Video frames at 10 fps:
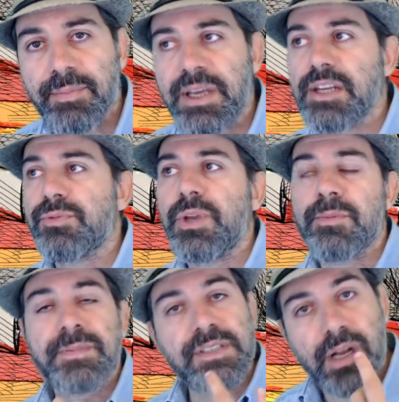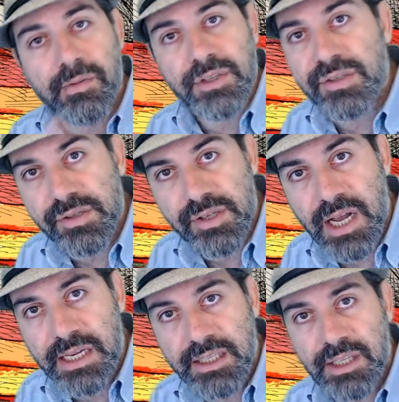Because we observe the
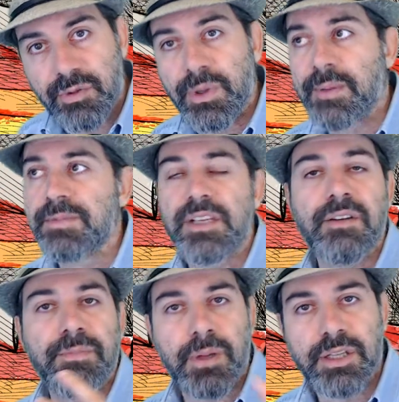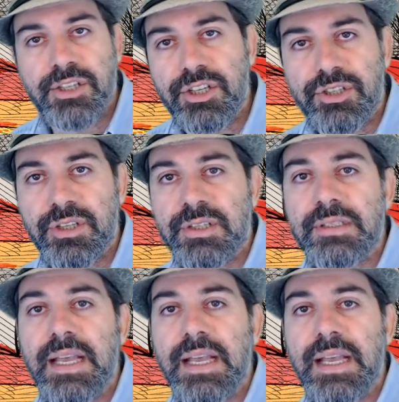society, we observe politicians,